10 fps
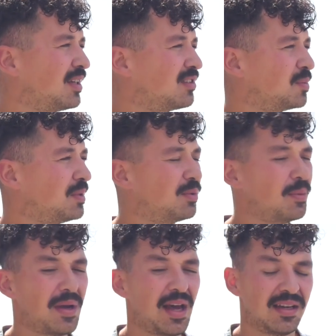We need to be
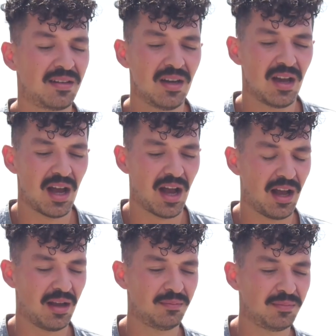prepared,
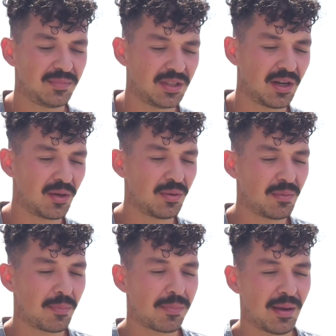um, you know,
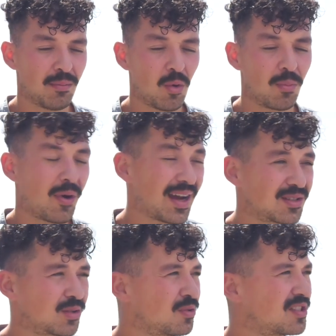more
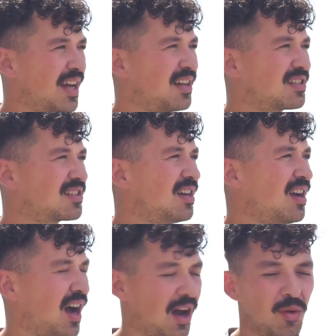practical sense.
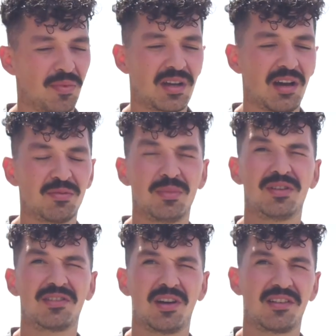I hope the
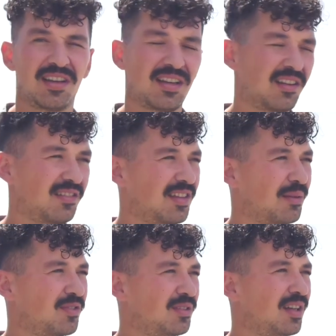government starts taking
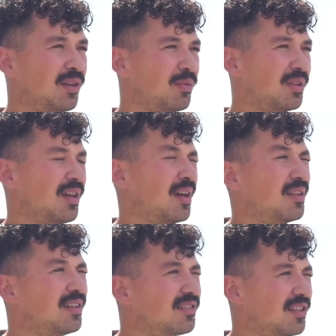steps to dealing with
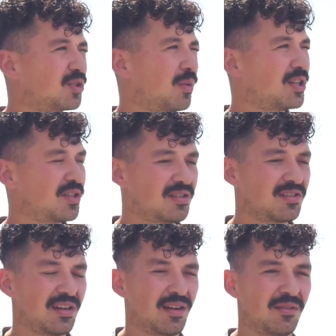uh, these
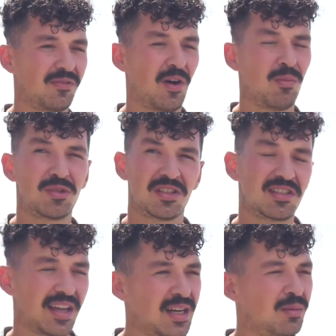situations in a far more
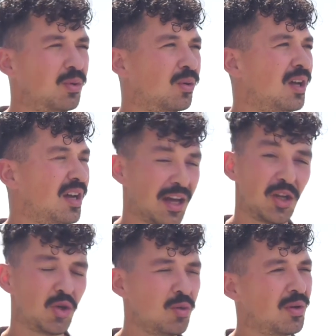sustainable
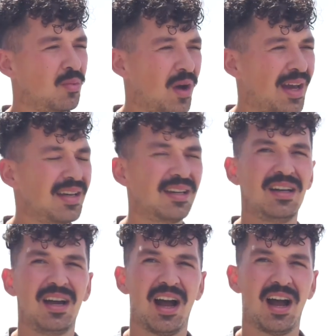and human way.
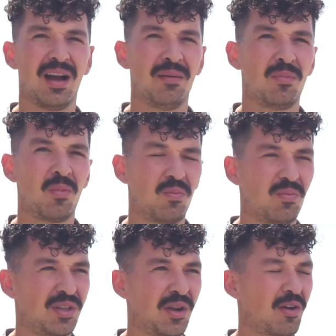Um,
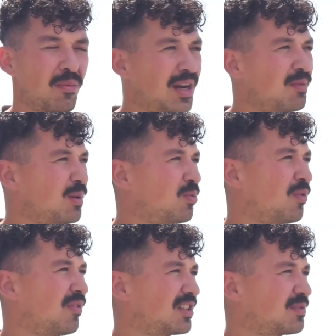you know, there are many
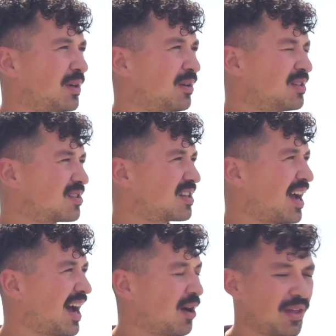people with experience
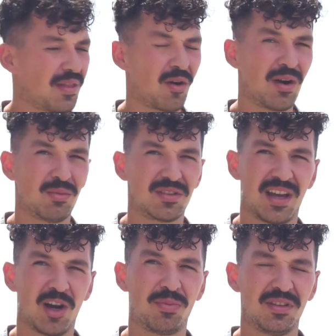uh, out there that are able
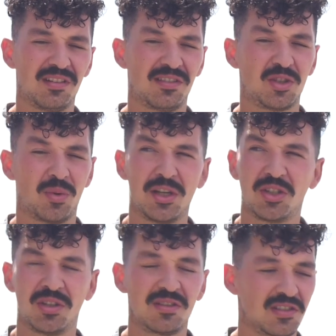to help in this
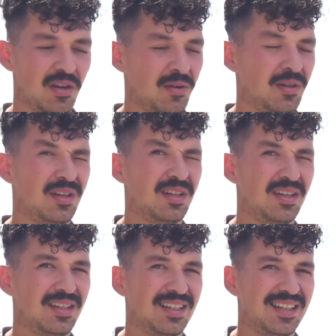situation. So
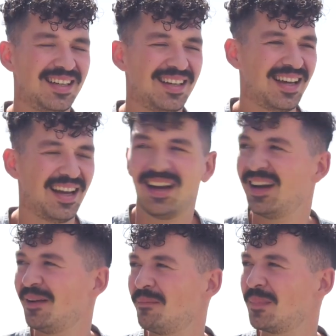
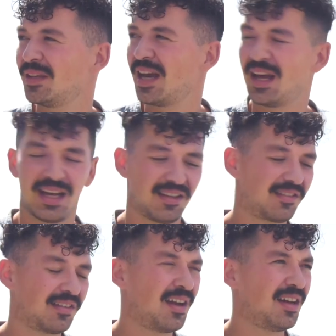um, yeah,
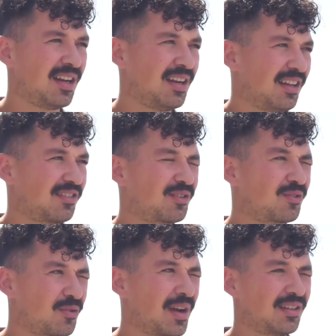let's, uh, let's
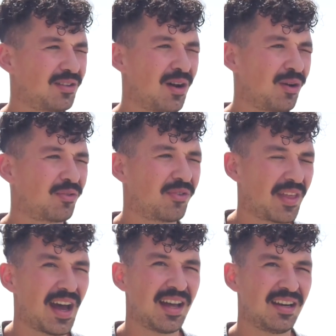create a dialogue for
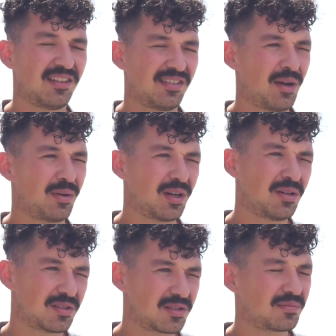that and let's see how it
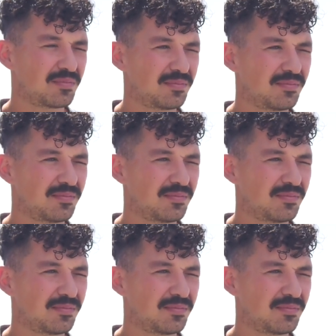goes.